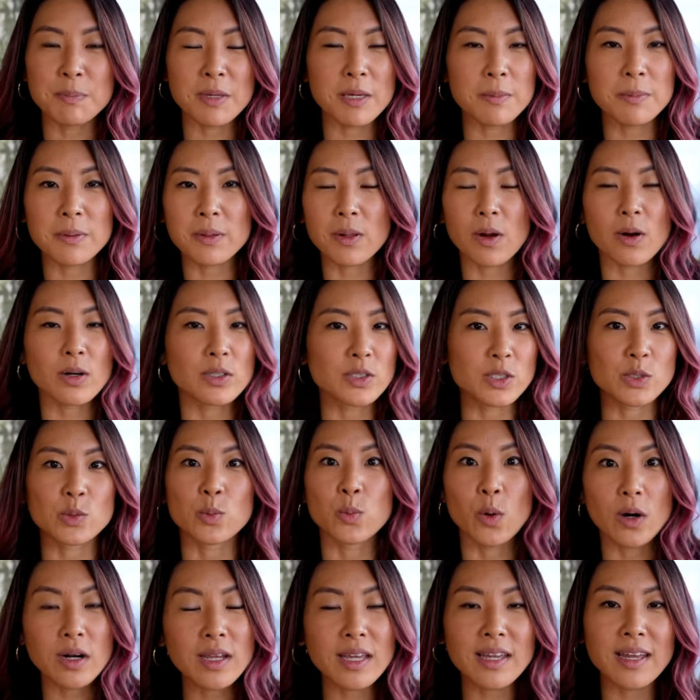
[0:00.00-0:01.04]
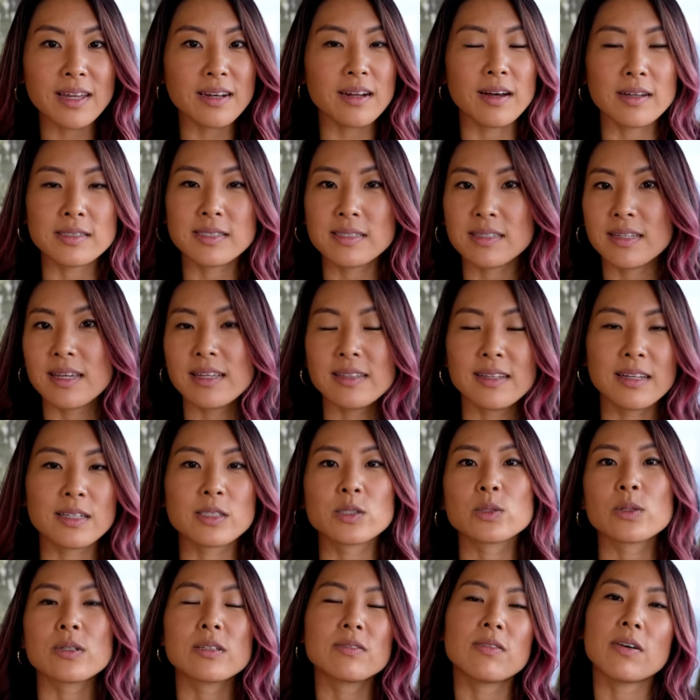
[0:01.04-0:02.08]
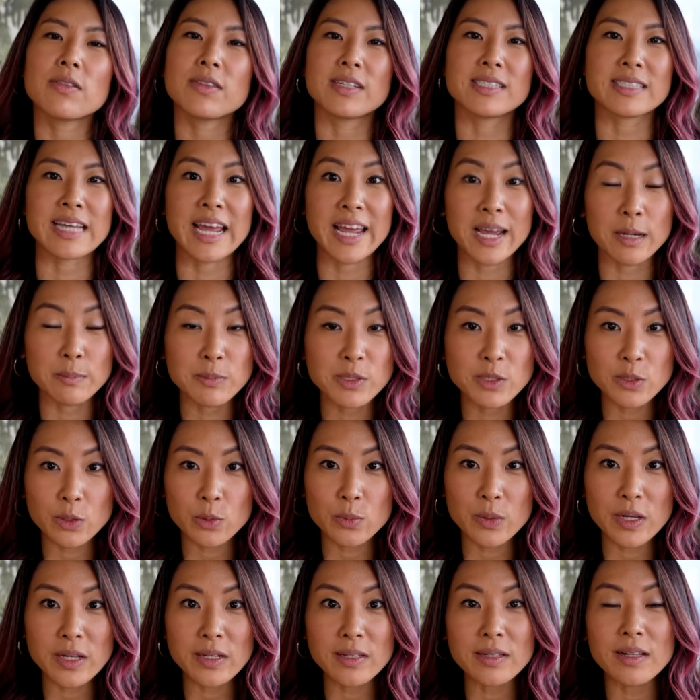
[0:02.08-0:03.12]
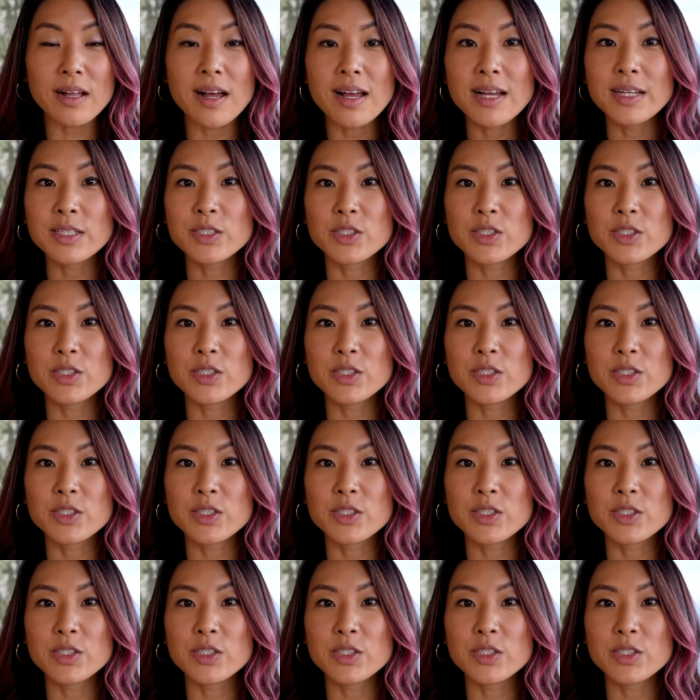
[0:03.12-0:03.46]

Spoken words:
people are just working and hustling like sort of on this hamster wheel